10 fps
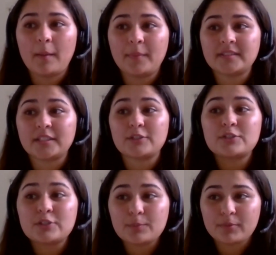building a
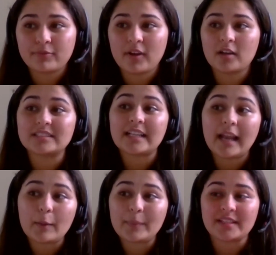super fast
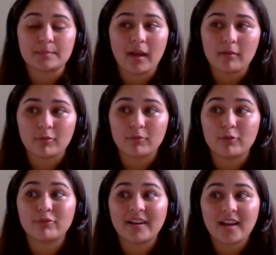cloud-based platform
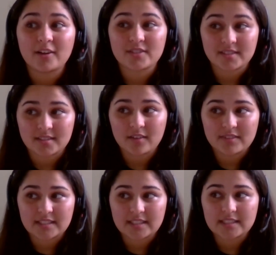for financial
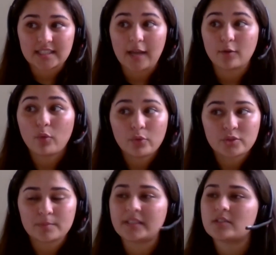services and
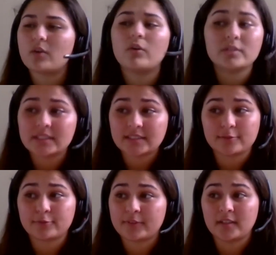automates all the
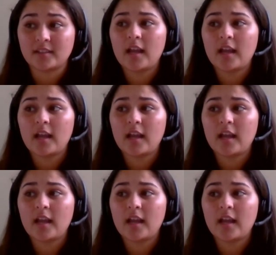different